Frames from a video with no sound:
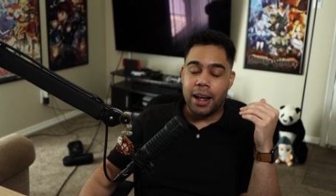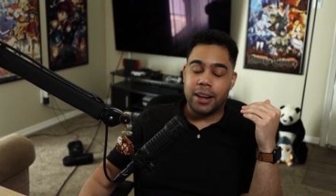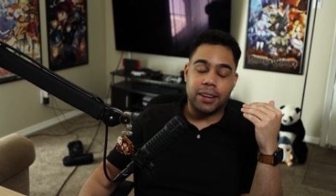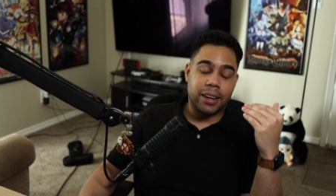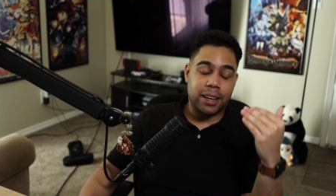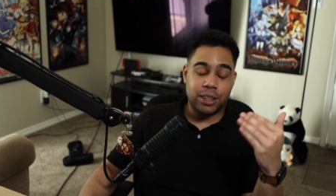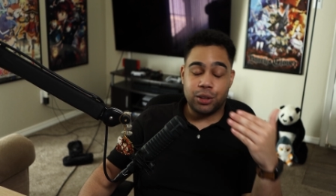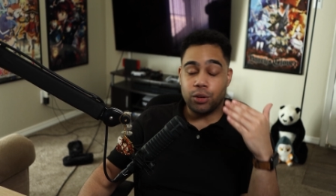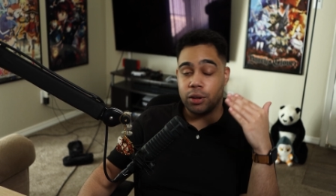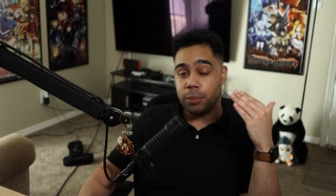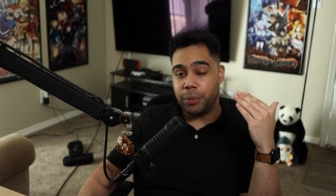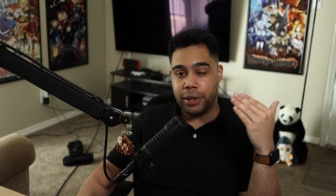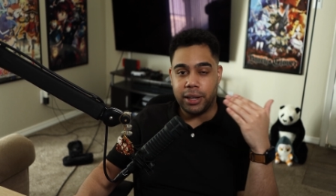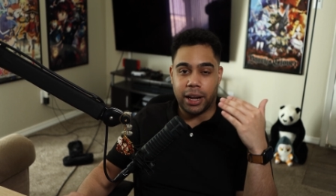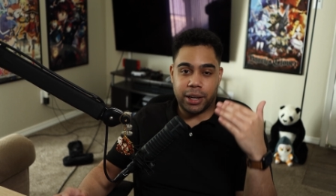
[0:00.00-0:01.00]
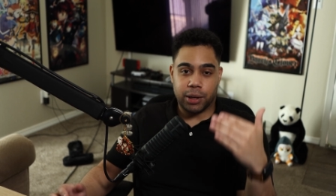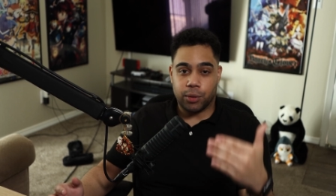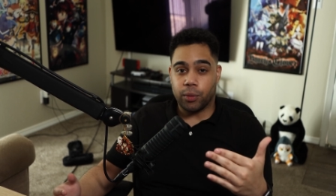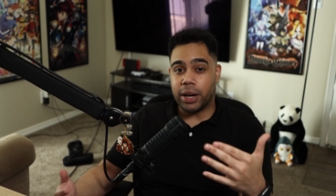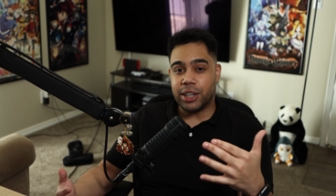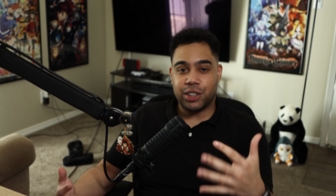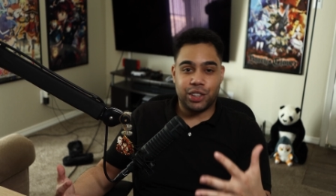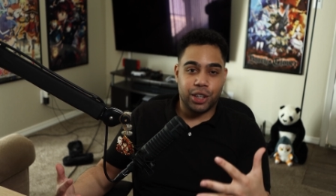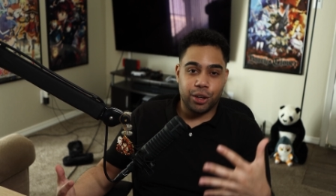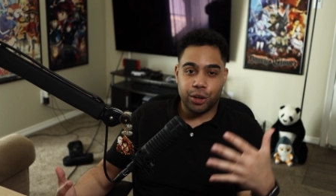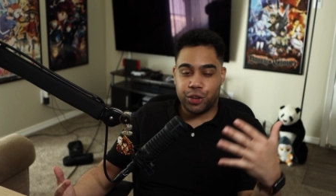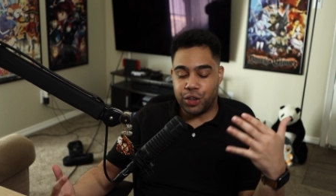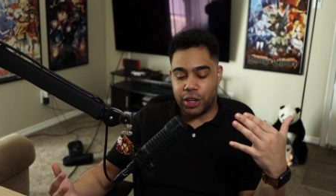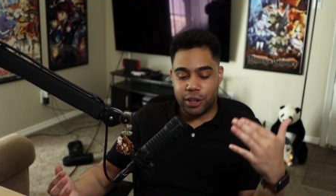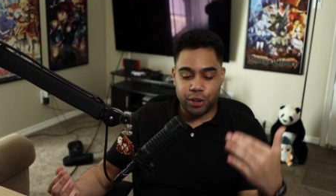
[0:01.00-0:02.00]
then it's going to be like a great
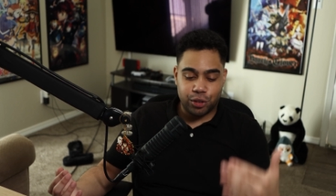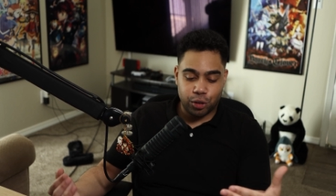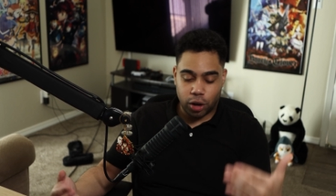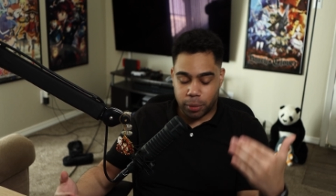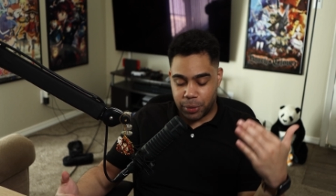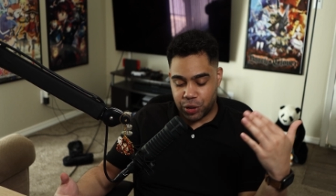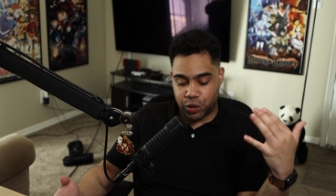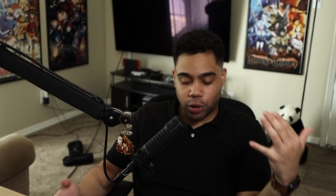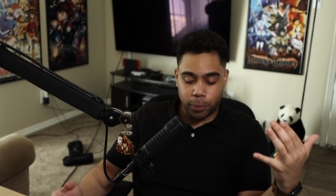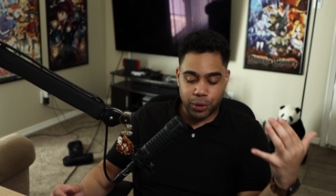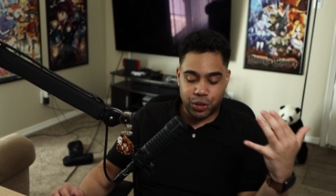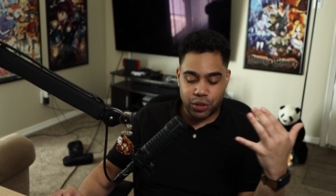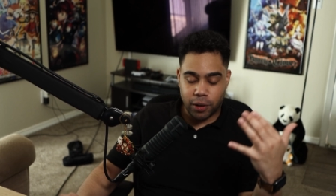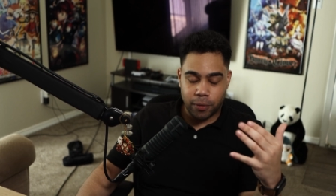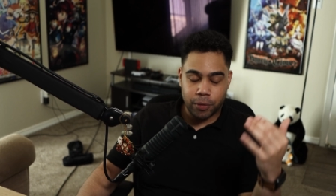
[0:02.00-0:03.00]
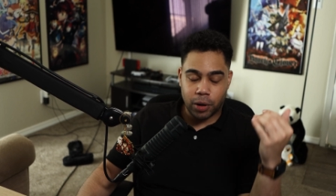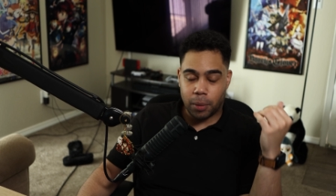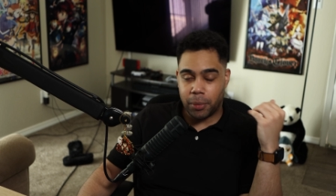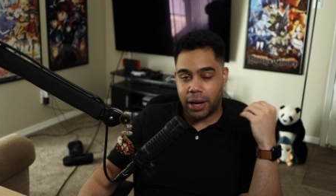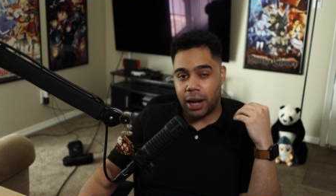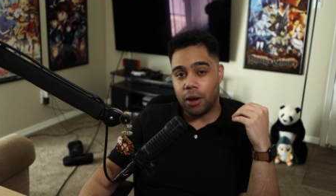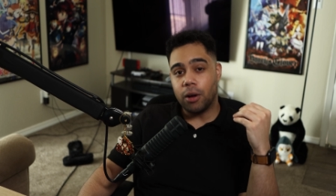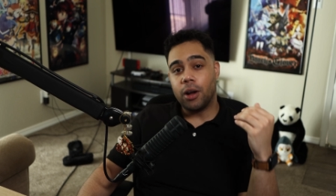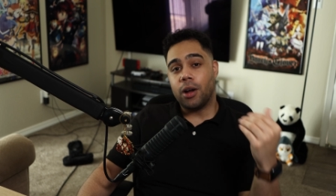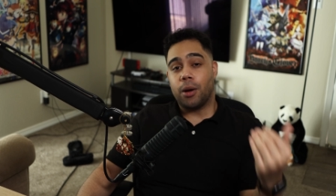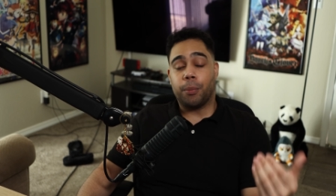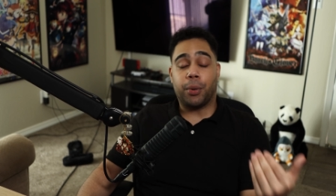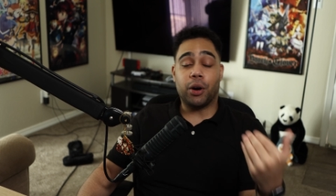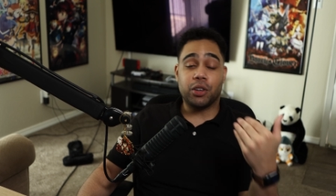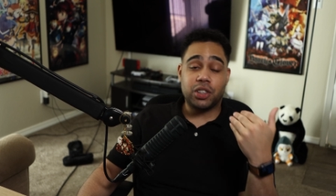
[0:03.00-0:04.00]
synergy and there's going to be so much stuff coming out.
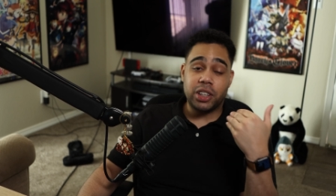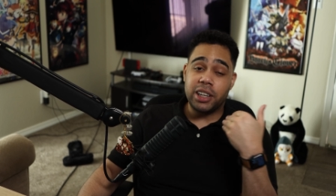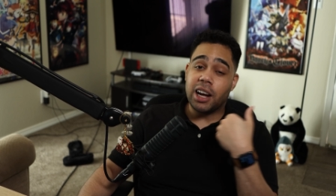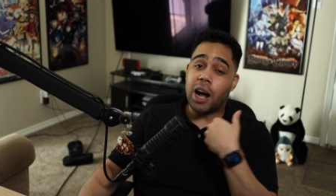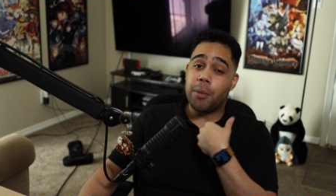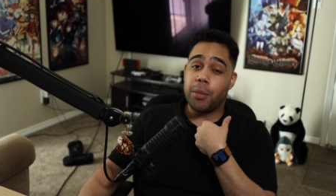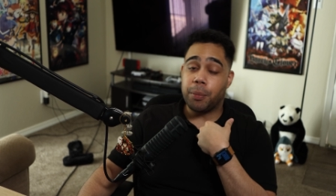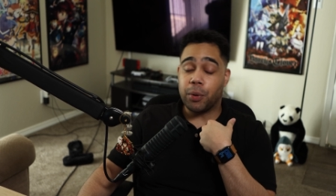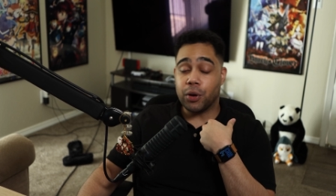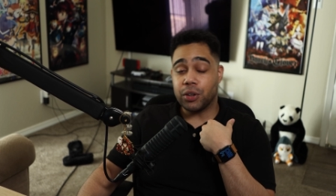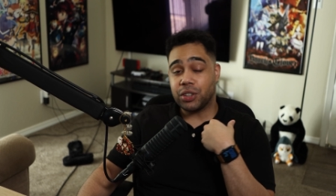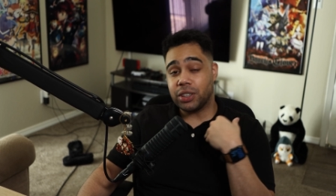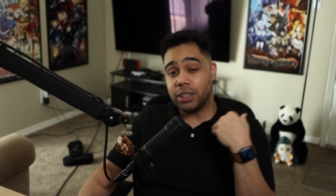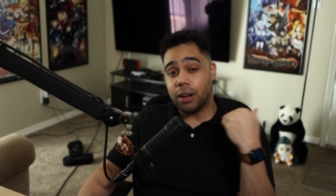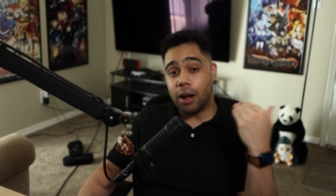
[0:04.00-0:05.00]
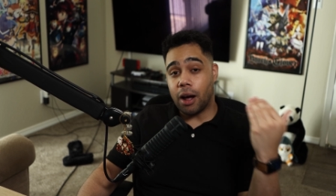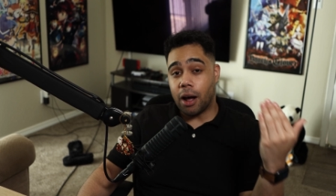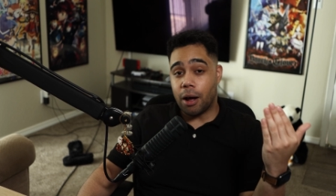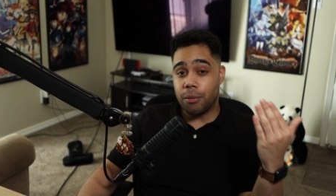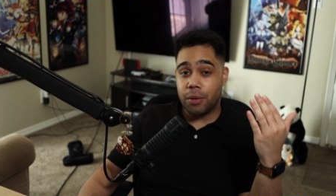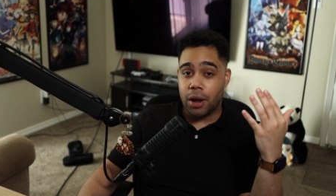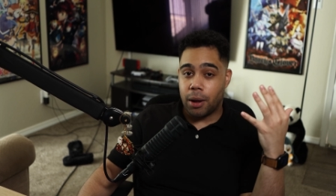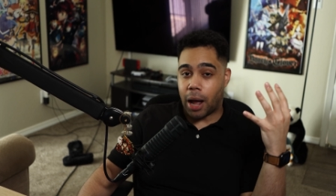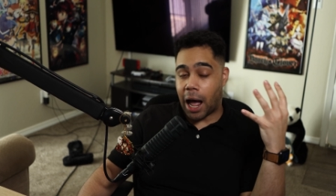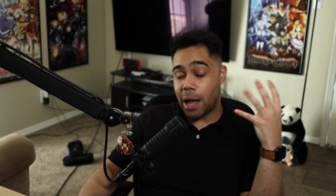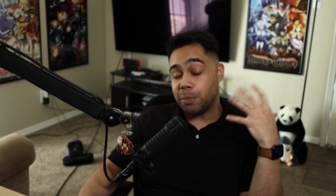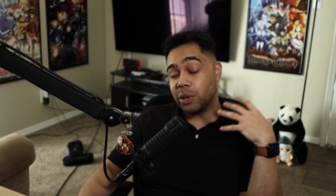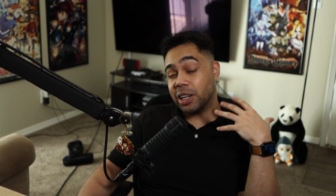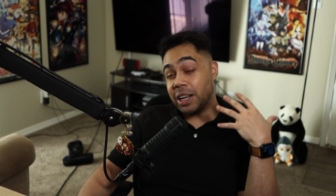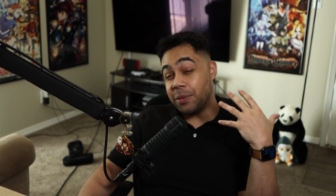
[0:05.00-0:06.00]
Personally, I'm a person of I
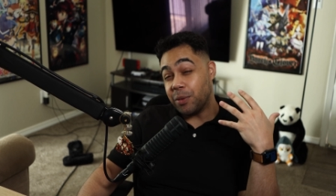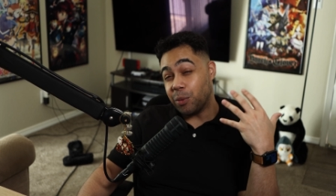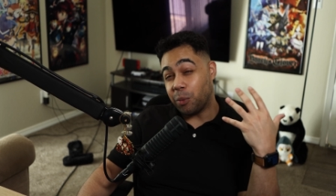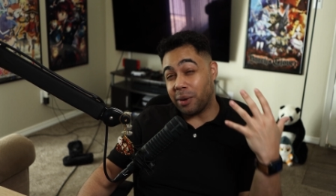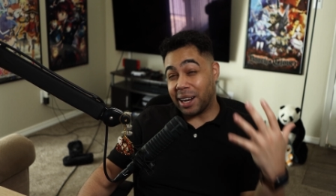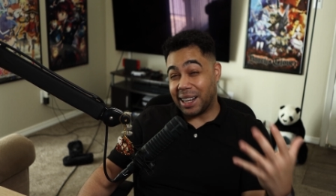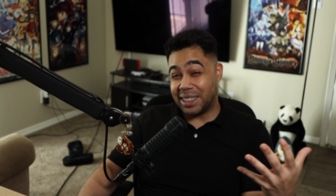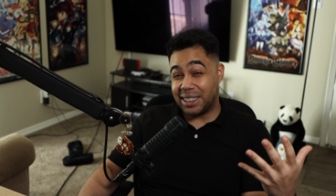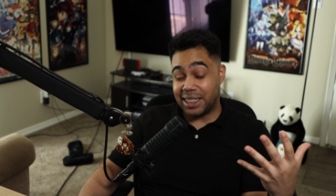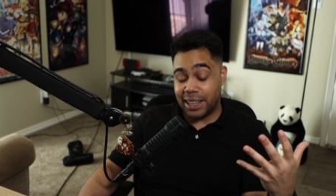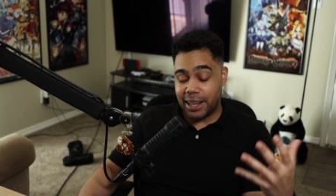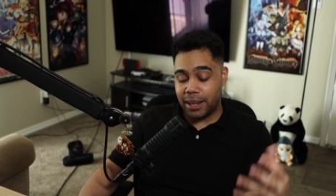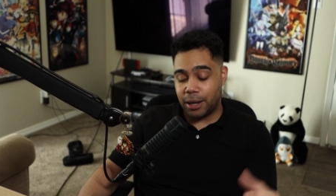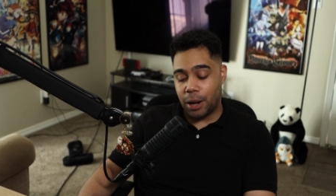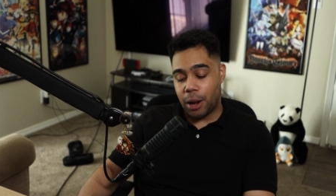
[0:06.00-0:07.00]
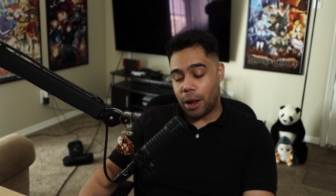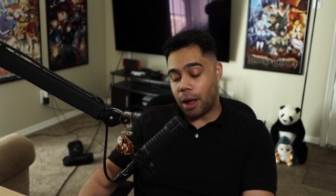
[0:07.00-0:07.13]
believe it when I see it.